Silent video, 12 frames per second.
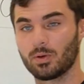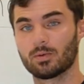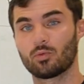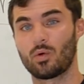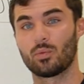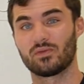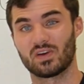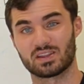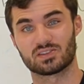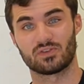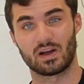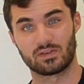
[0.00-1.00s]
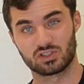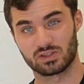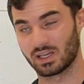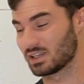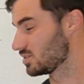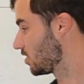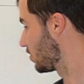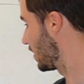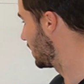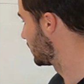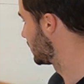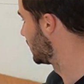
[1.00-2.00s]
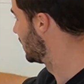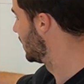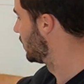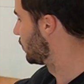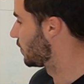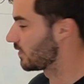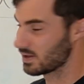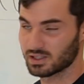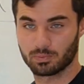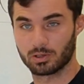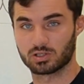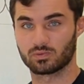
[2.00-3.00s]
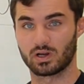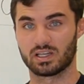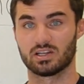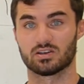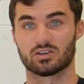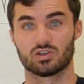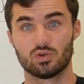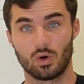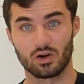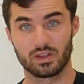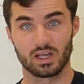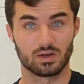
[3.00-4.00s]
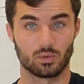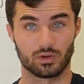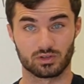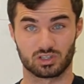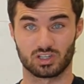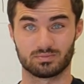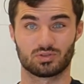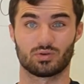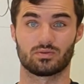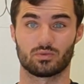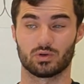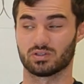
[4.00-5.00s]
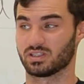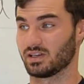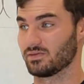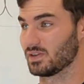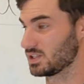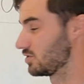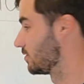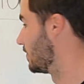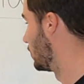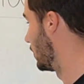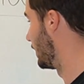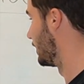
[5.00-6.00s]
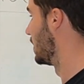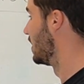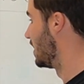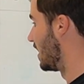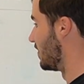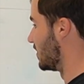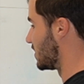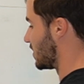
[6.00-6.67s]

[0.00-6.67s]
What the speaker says: number one, we've got this $500,000 house. We've got this person right here. Who are they? Well, they're some sort of a real estate investor. Well, in this